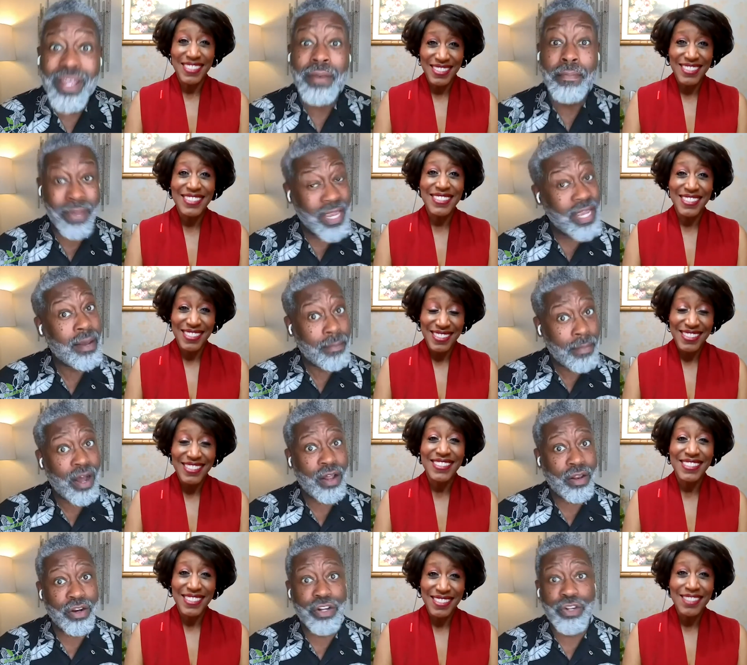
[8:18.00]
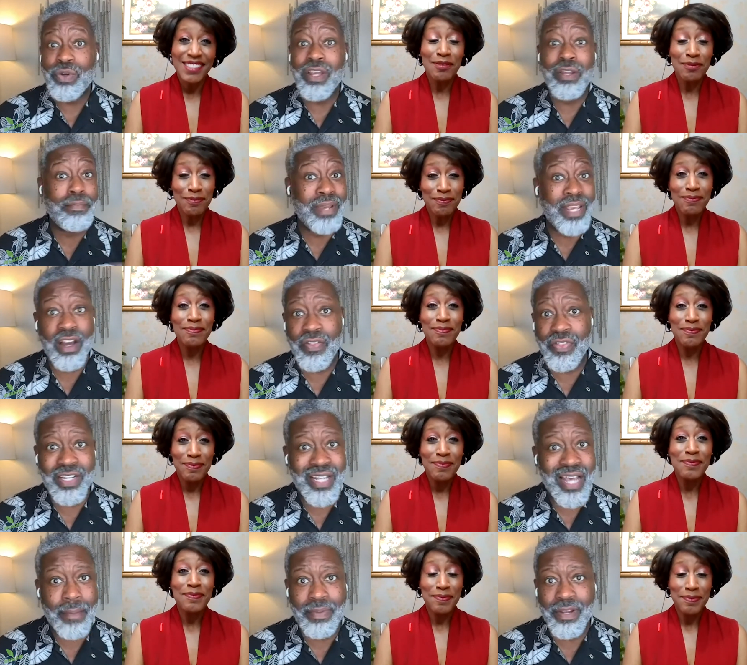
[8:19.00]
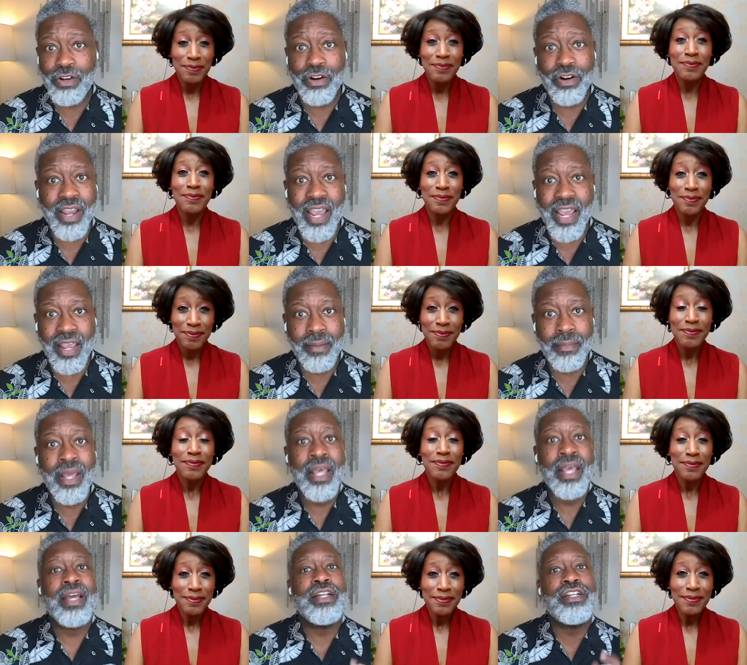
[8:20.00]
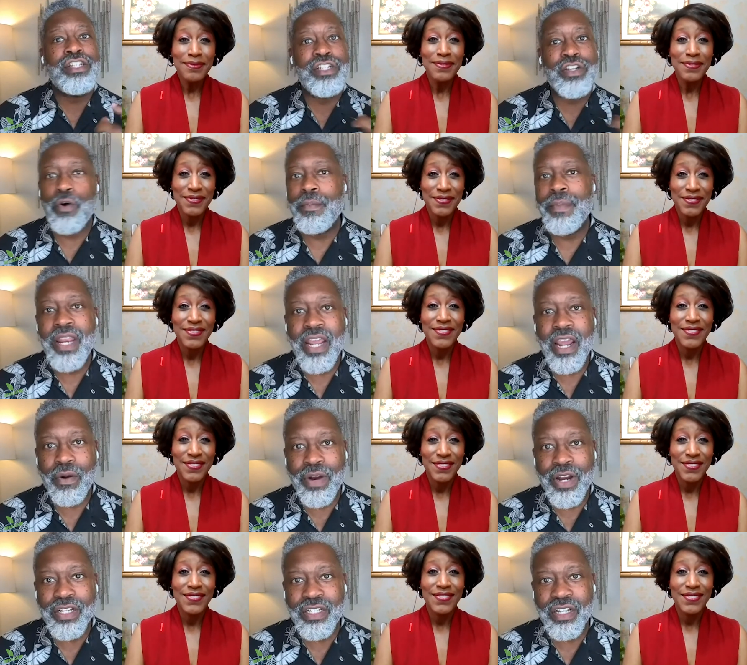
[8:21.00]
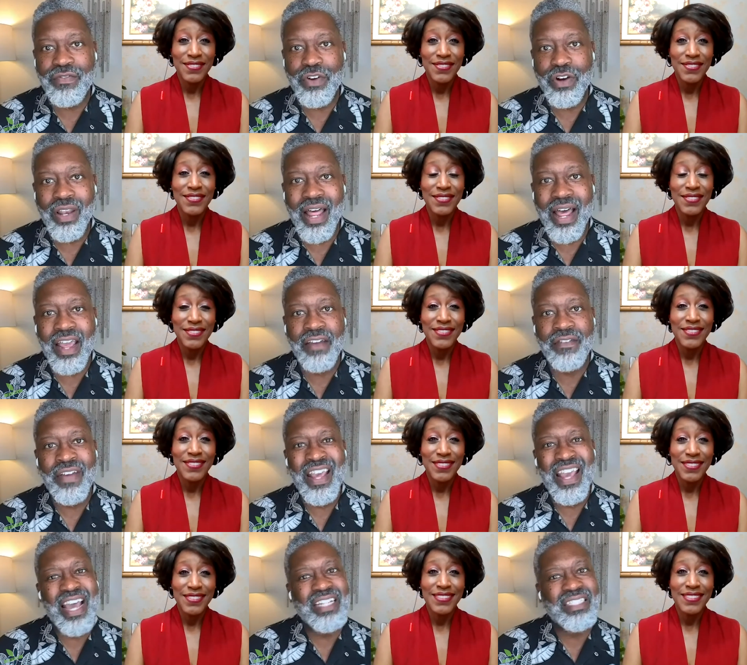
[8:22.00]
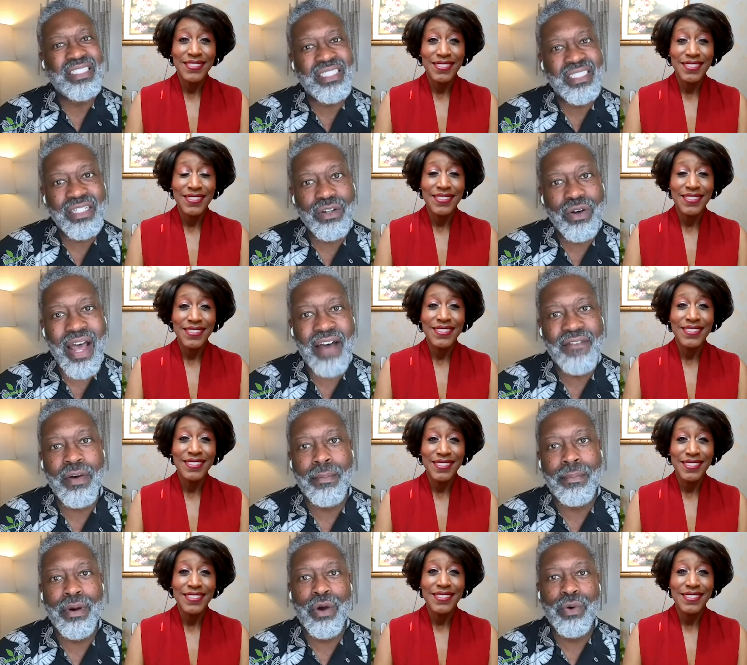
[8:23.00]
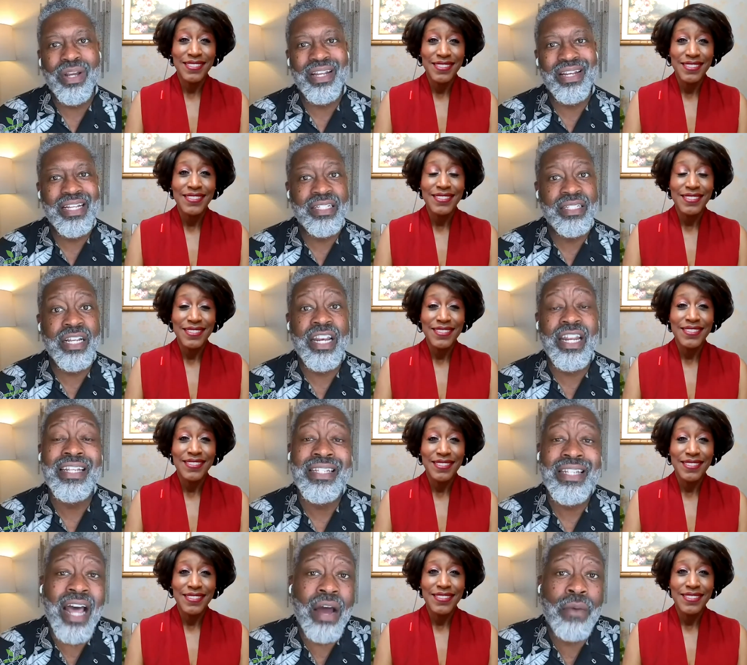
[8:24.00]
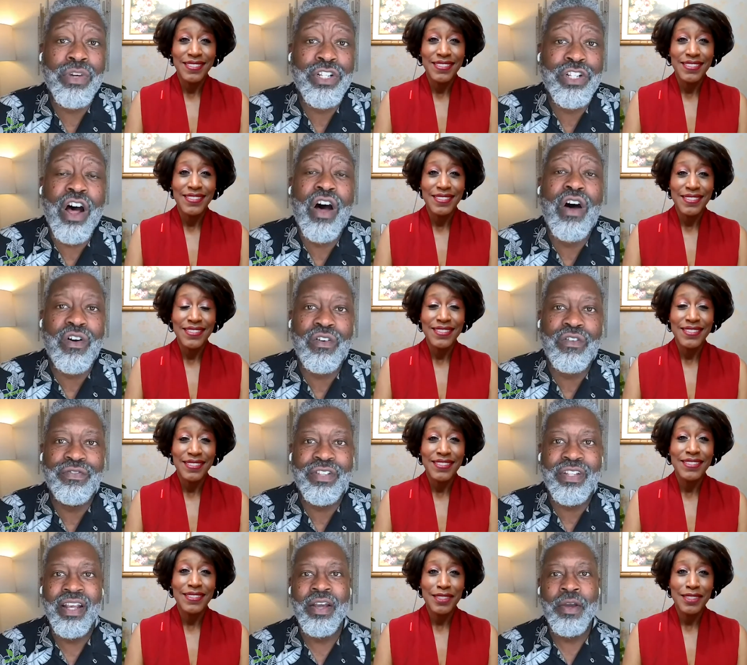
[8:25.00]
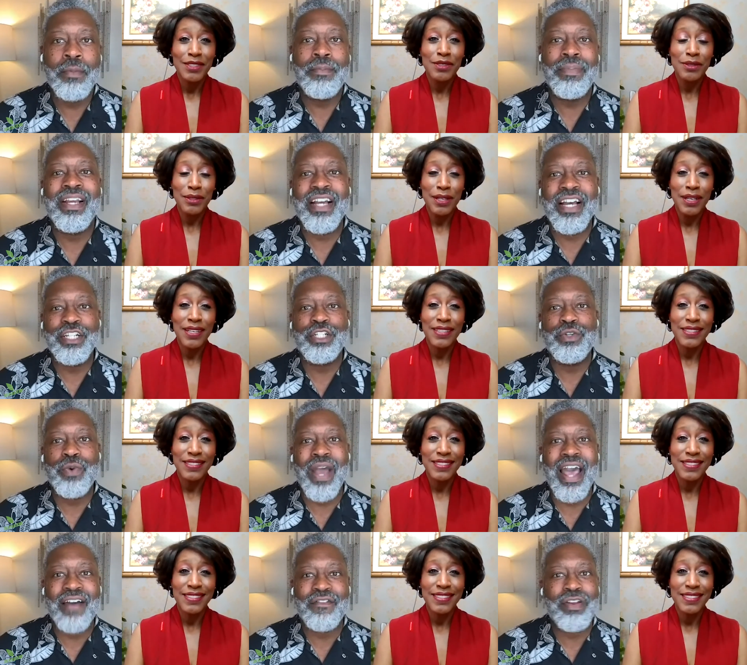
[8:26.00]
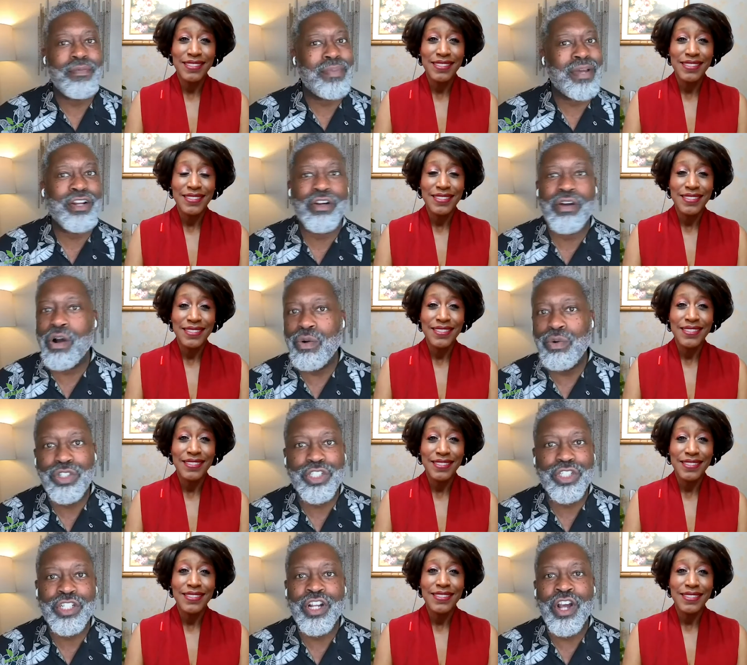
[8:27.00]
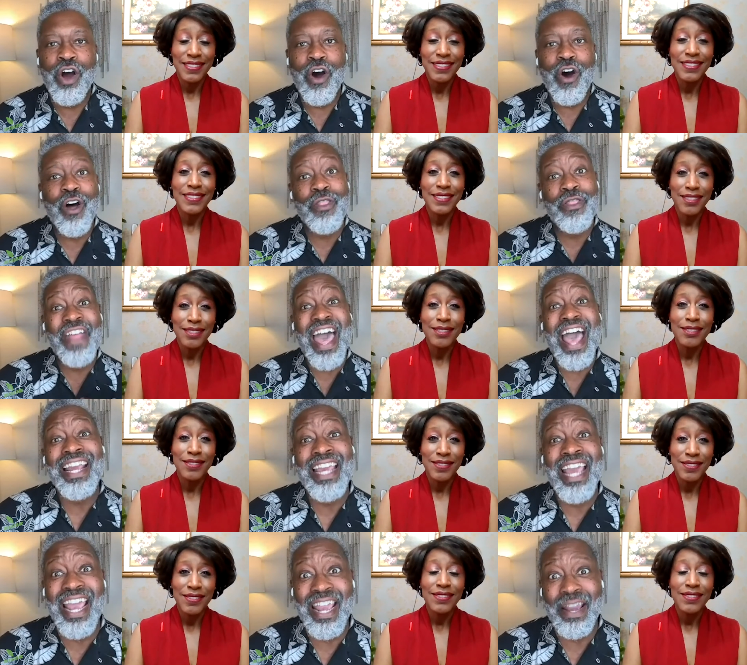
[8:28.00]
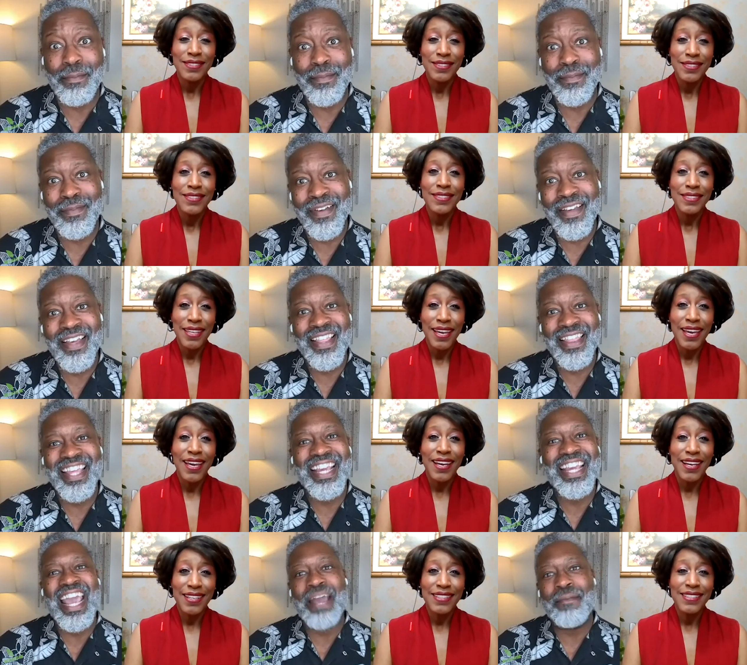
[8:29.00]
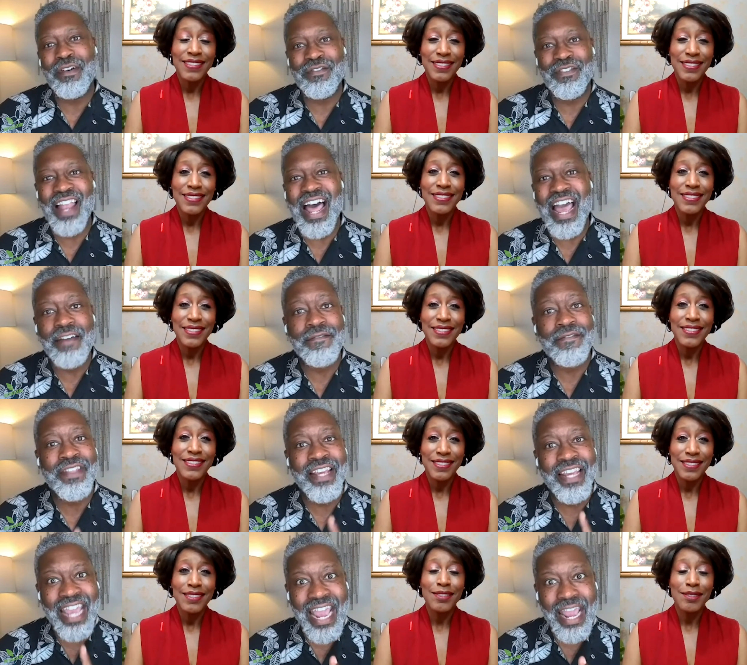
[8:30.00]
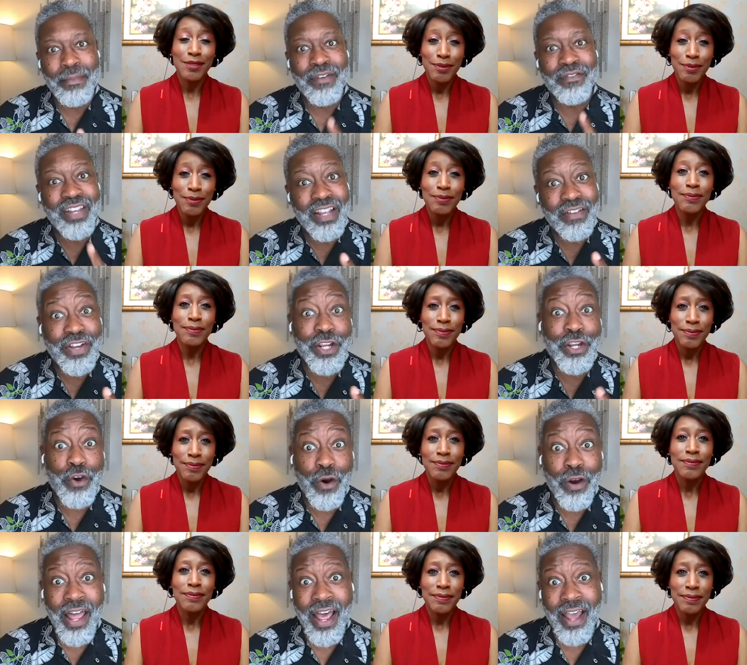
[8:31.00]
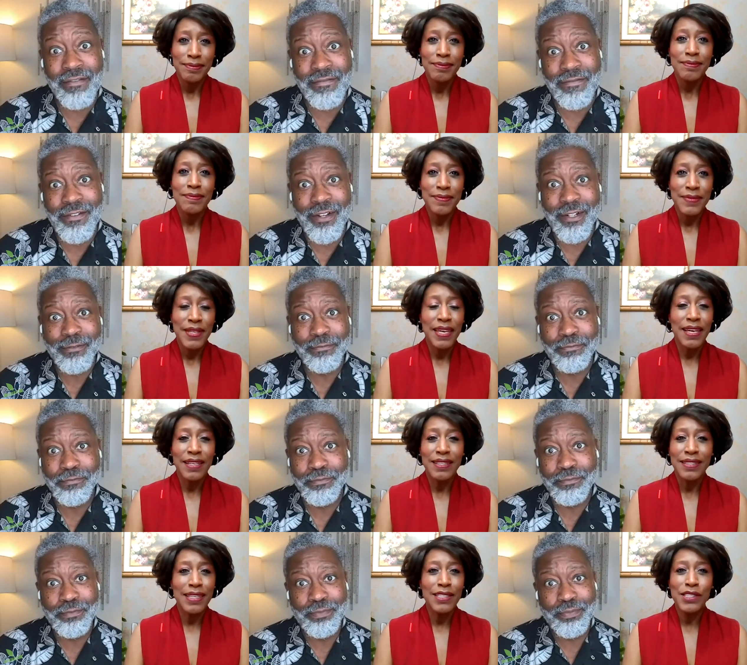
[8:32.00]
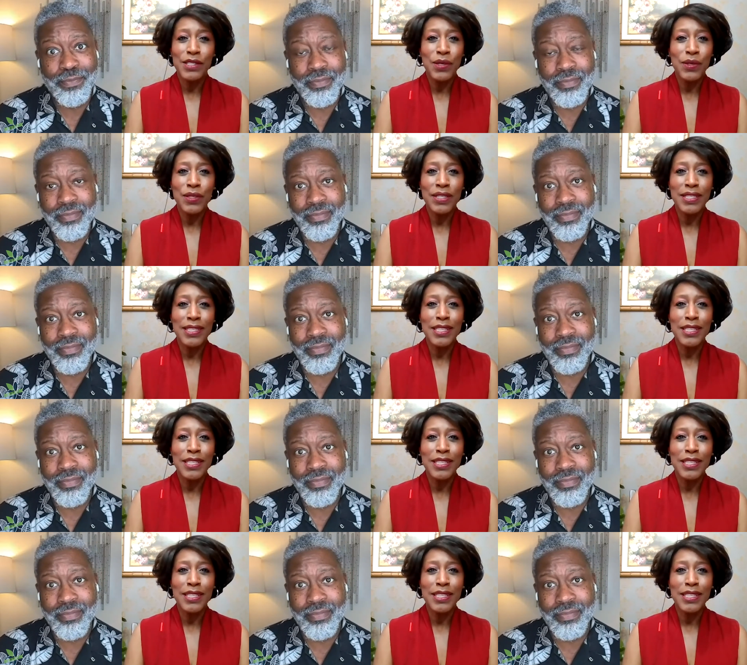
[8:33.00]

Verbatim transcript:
Speaker 1: You can be a baller. You can mm-hmm. be on mm-hmm. the top of your game in so many areas of your life and still have a brokenness that is not resolved because mm-hmm. you haven't been coached on that game, yeah. the game of life, the game of living your life.
Speaker 2: Yeah, that's so